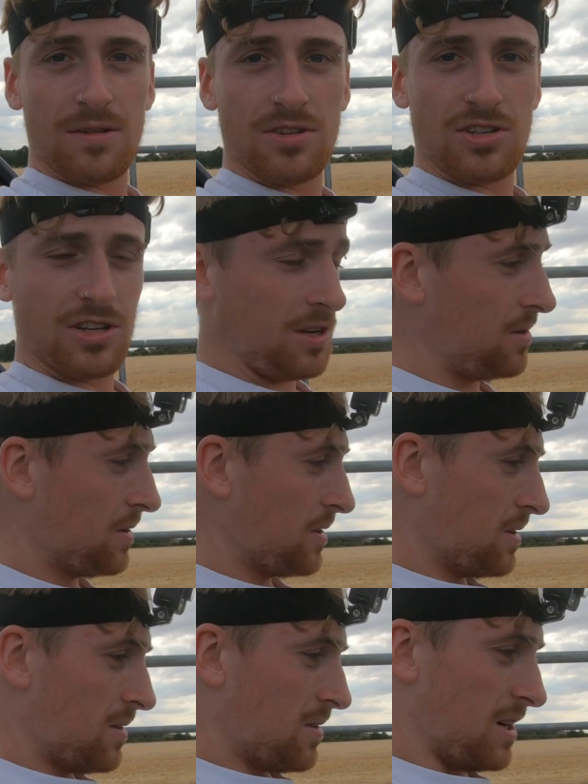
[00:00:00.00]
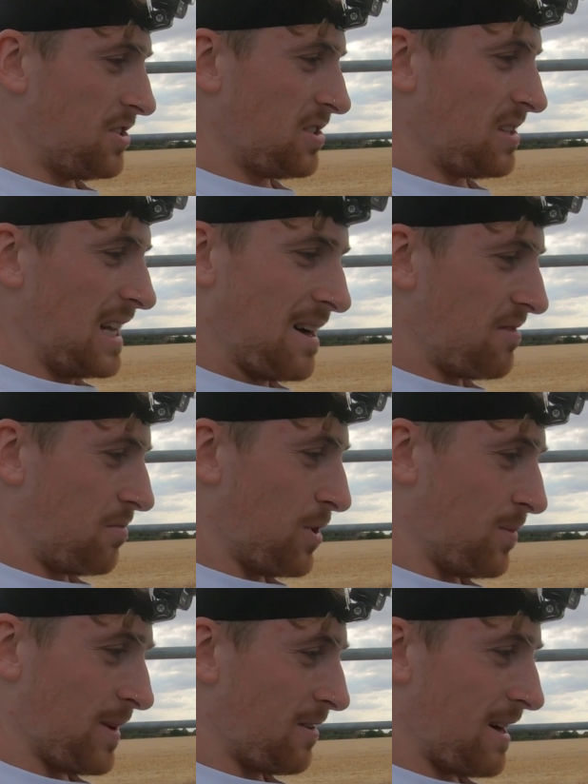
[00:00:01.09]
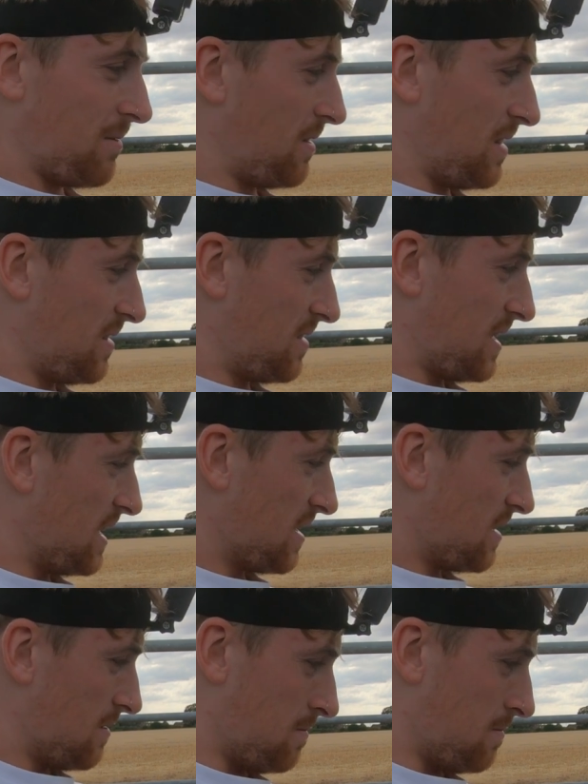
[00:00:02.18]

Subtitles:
to shoot. I just love bombing around in this thing.